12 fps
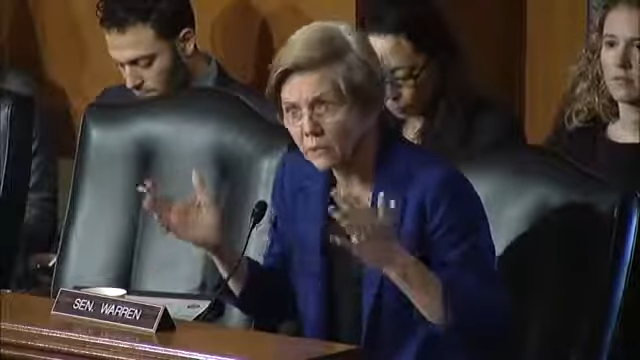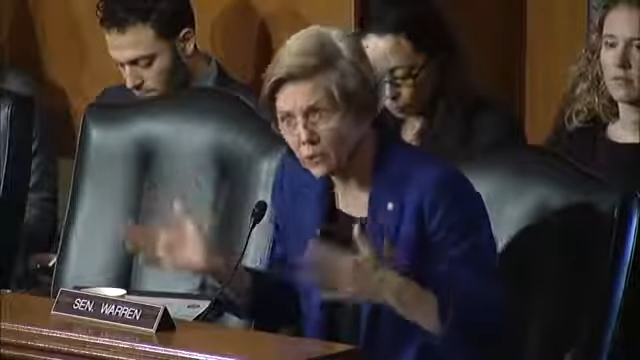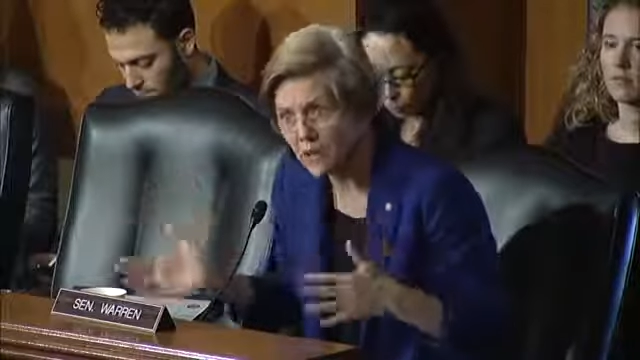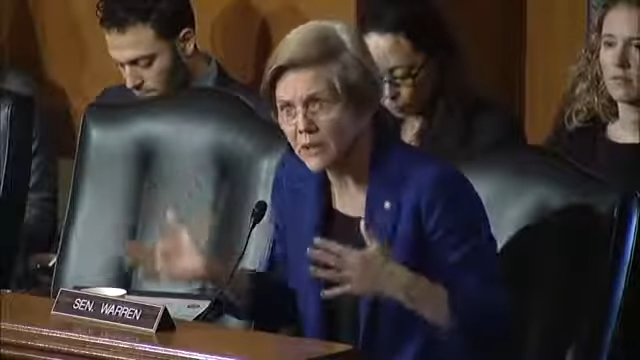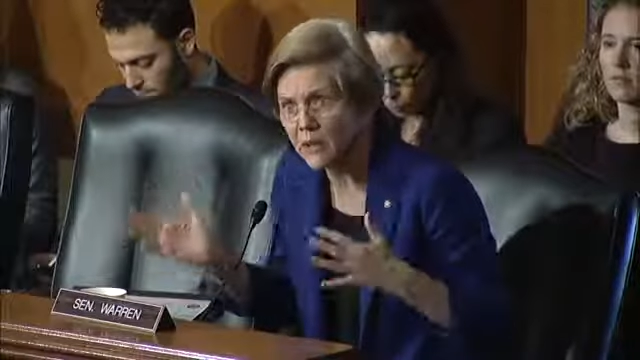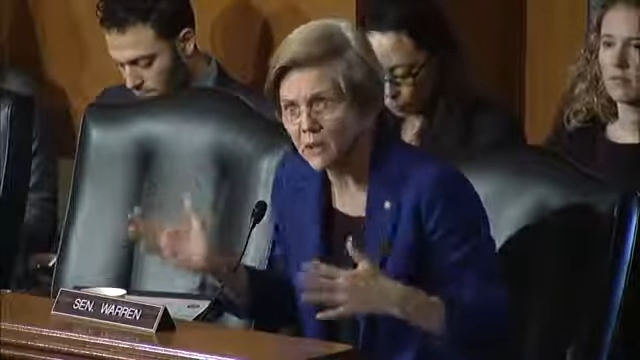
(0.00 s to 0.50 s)
Speaker 1: of
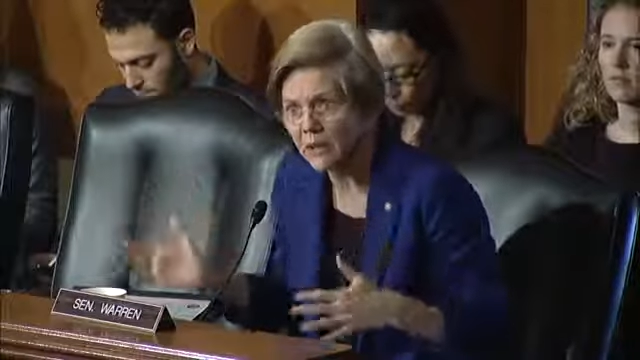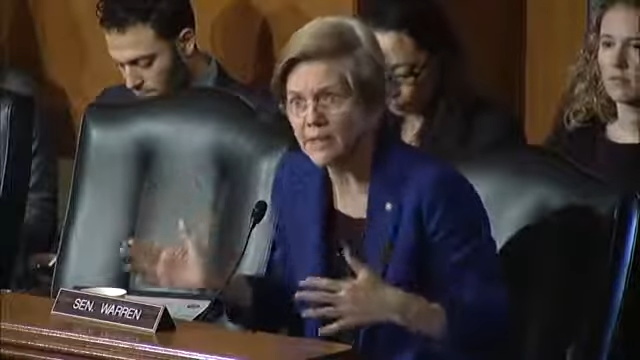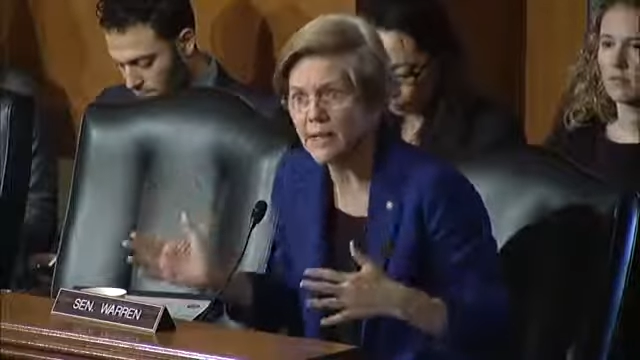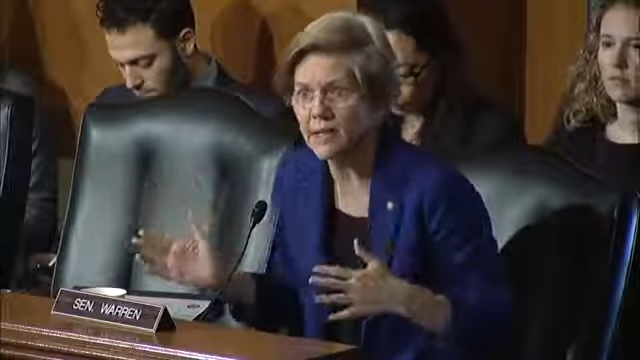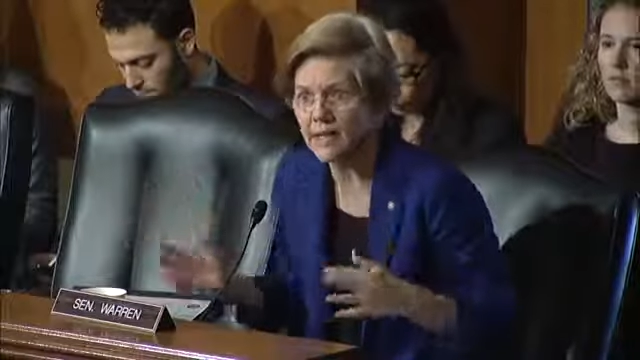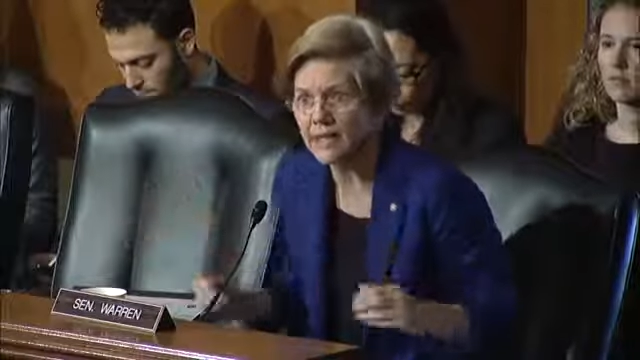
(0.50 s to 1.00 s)
course, still
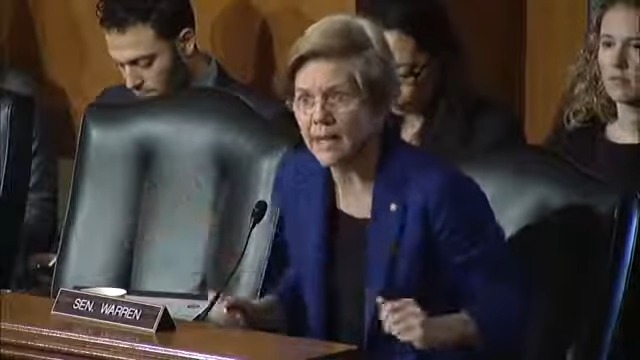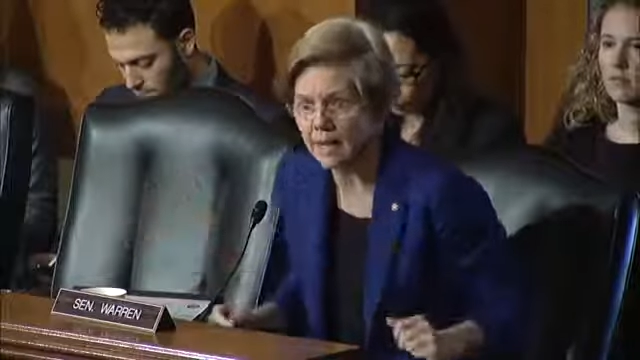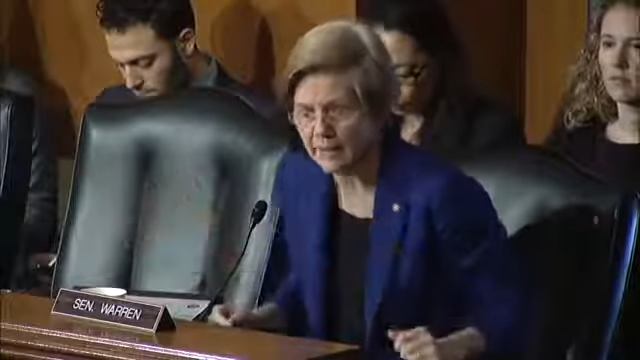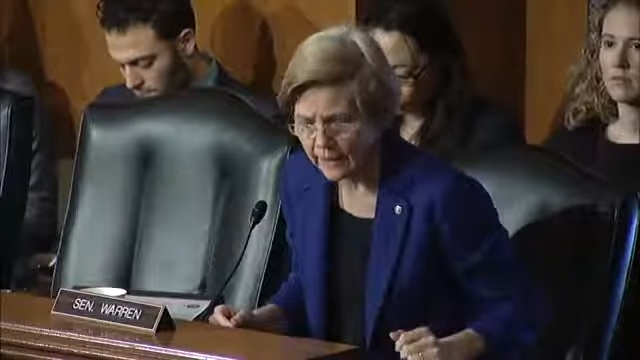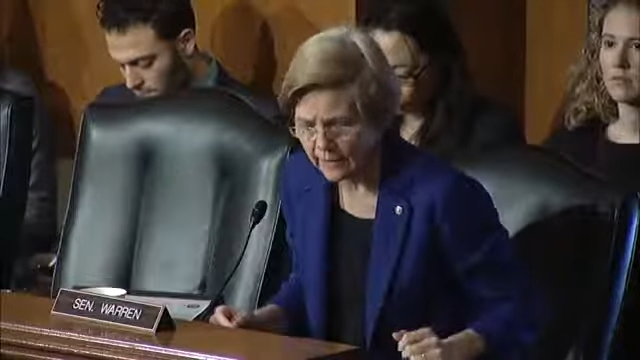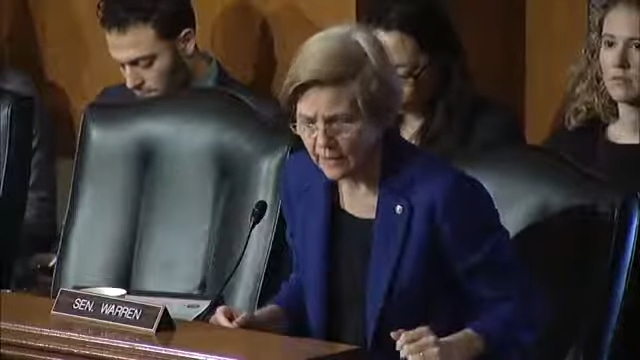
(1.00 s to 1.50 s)
has
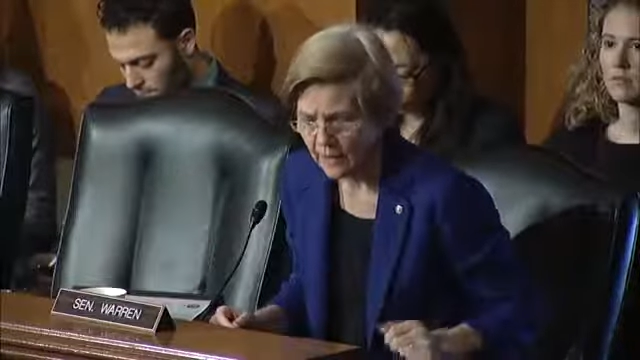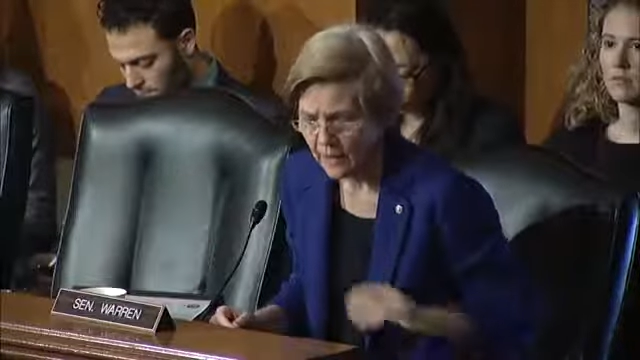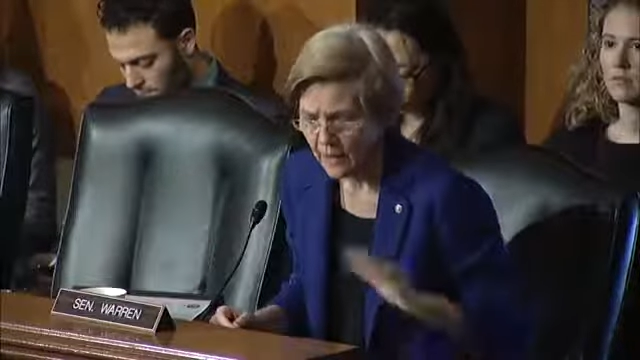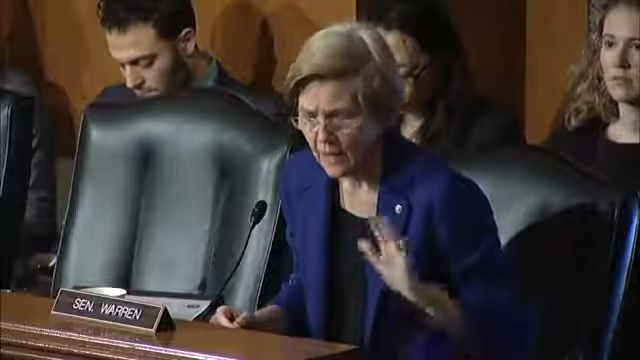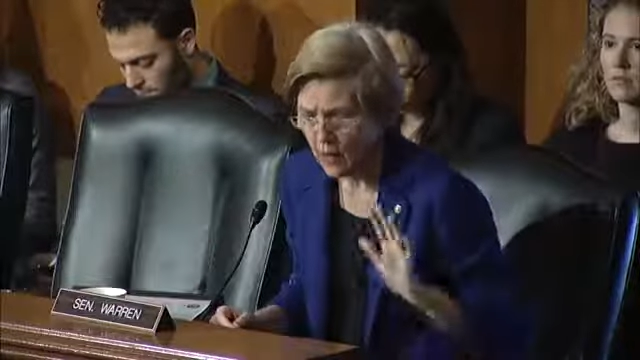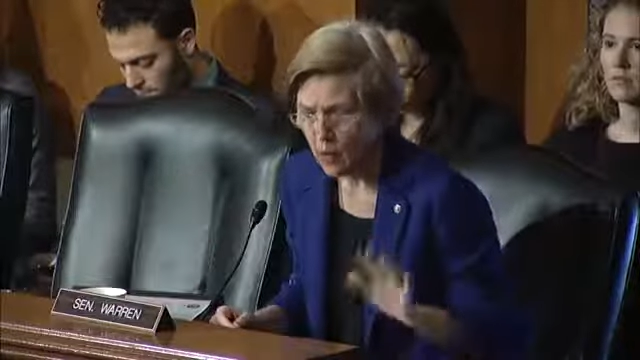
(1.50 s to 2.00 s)
outstanding
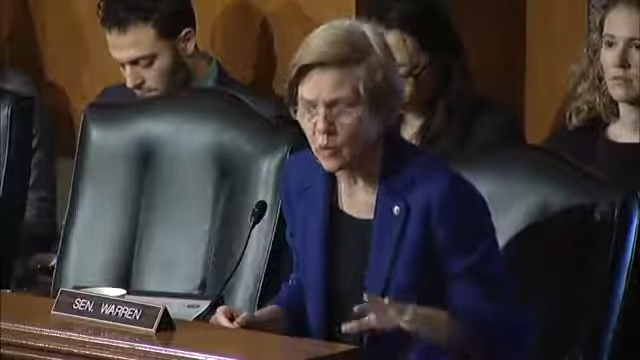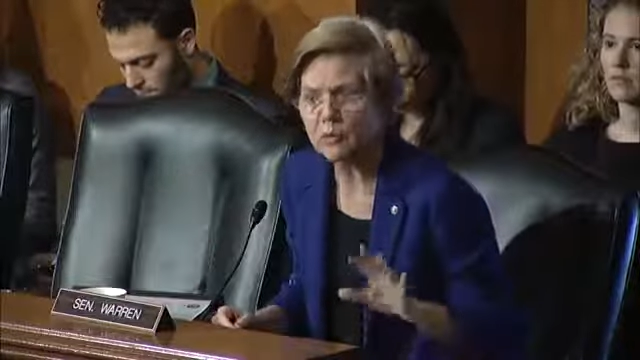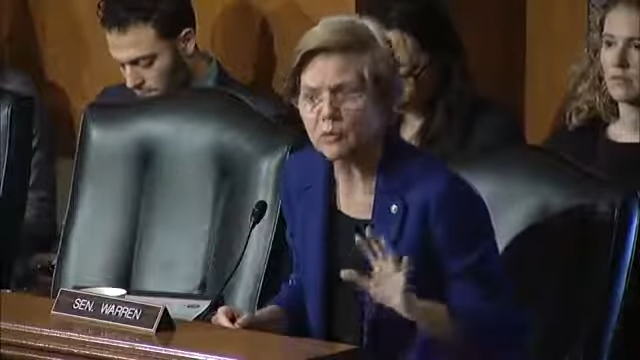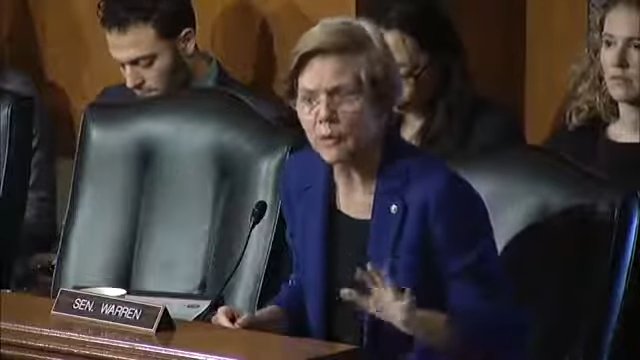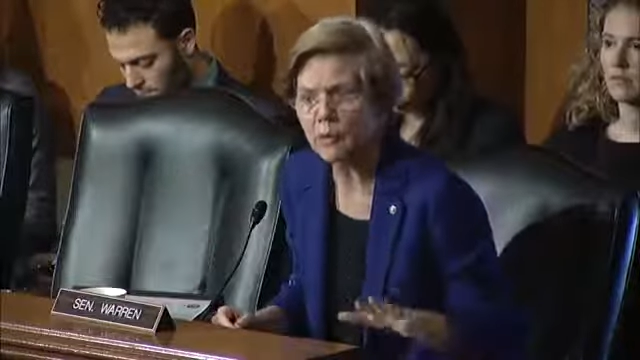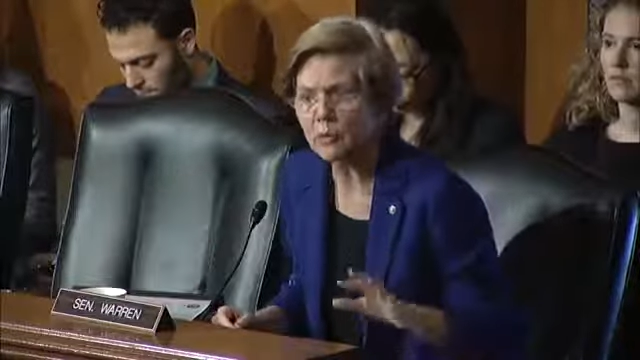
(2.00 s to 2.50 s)
old
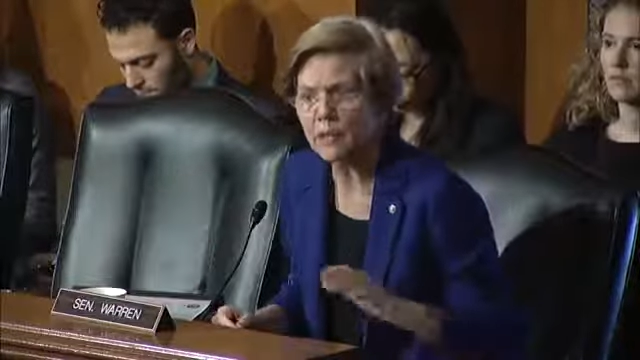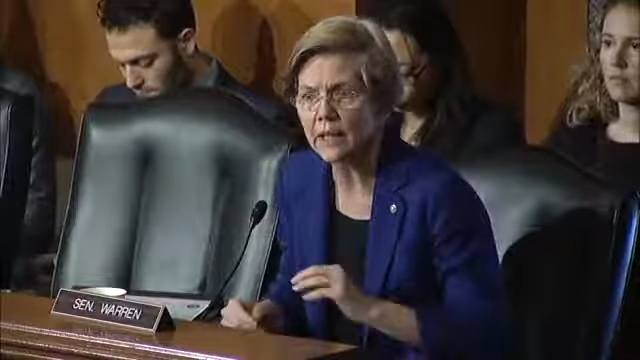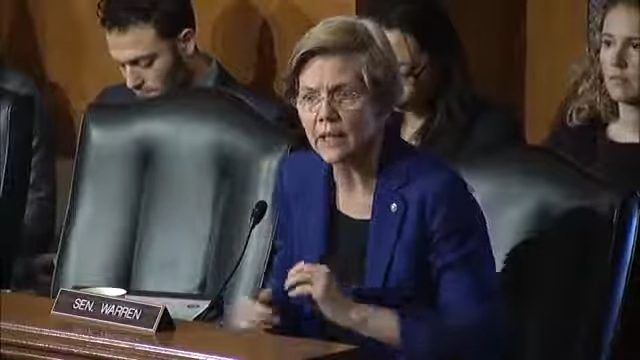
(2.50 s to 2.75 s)
federally